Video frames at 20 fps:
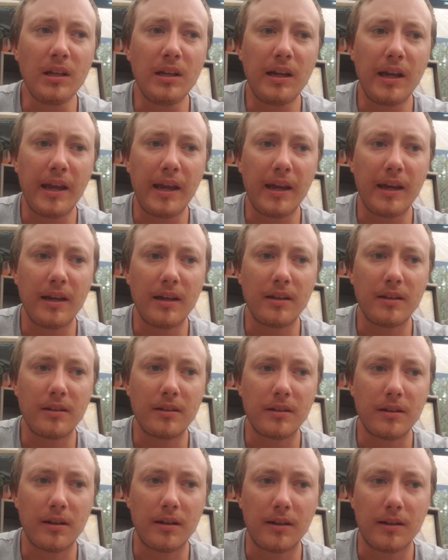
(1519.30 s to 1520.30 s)

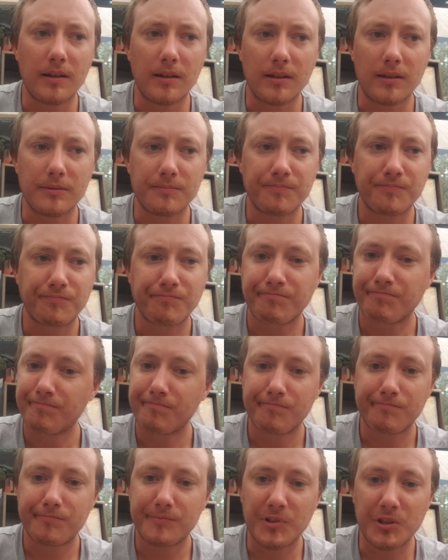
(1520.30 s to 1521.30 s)
And
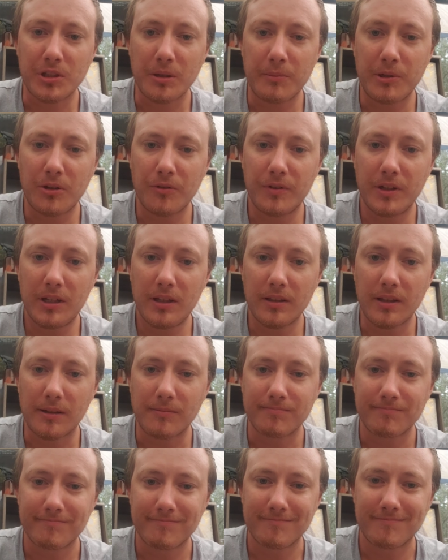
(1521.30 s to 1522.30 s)
just let me know if you need
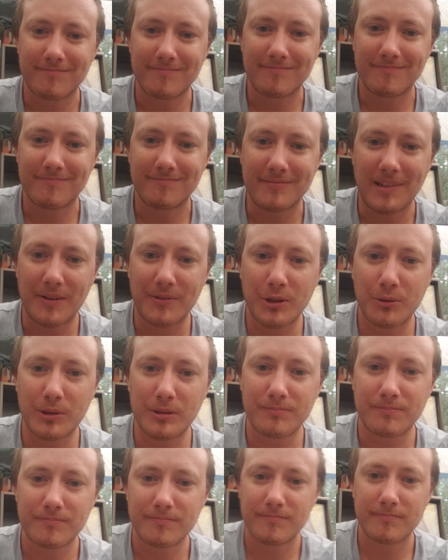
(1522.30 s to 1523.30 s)
anything. Have a good one.